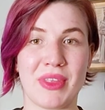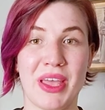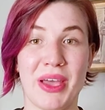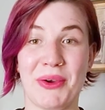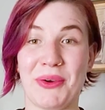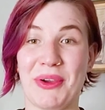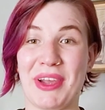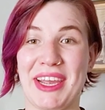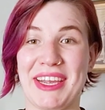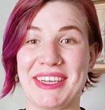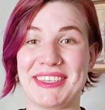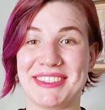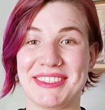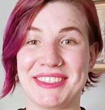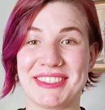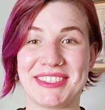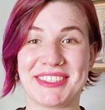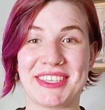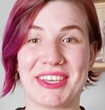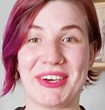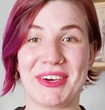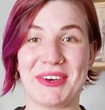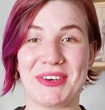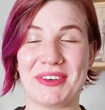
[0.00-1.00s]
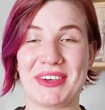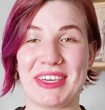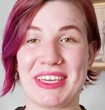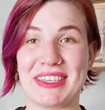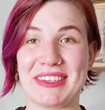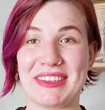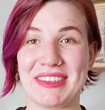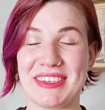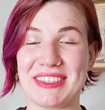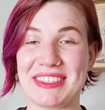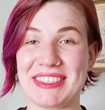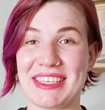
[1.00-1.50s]
Okay, so
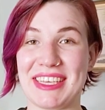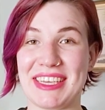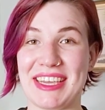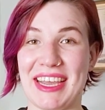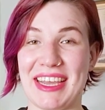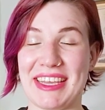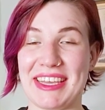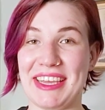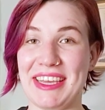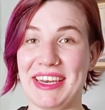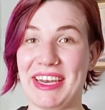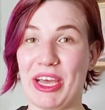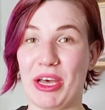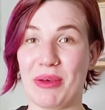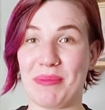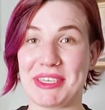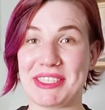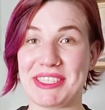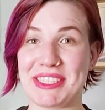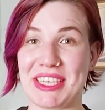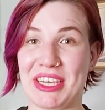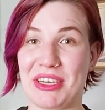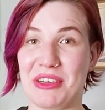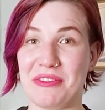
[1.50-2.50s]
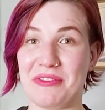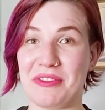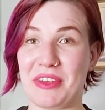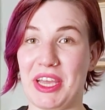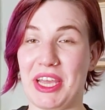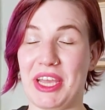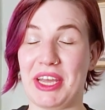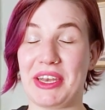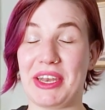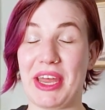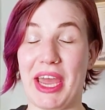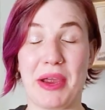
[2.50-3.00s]
it looks like I can't help myself,
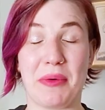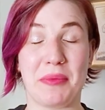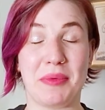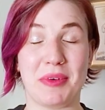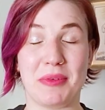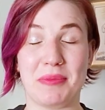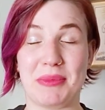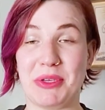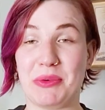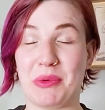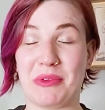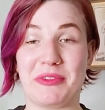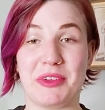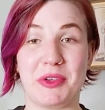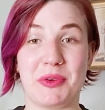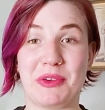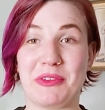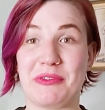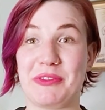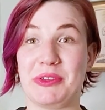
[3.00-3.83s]
and I will be reviewing